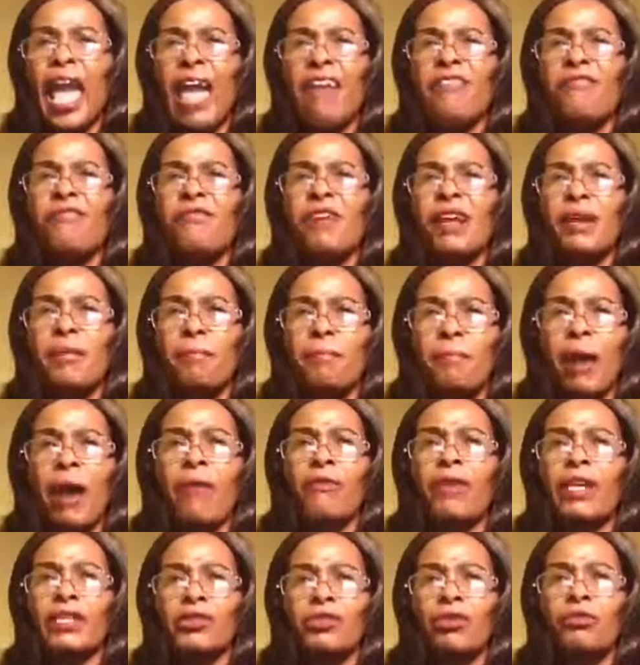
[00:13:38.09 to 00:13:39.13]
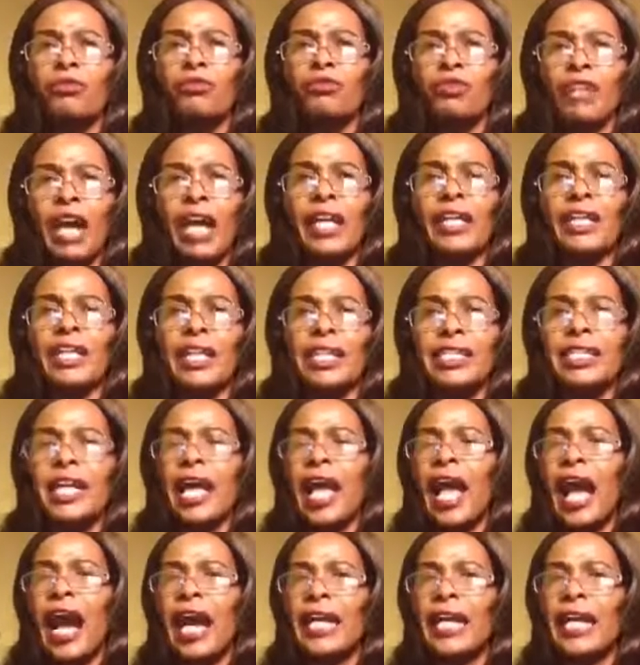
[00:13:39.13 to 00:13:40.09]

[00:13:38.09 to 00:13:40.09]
every powers of darkness,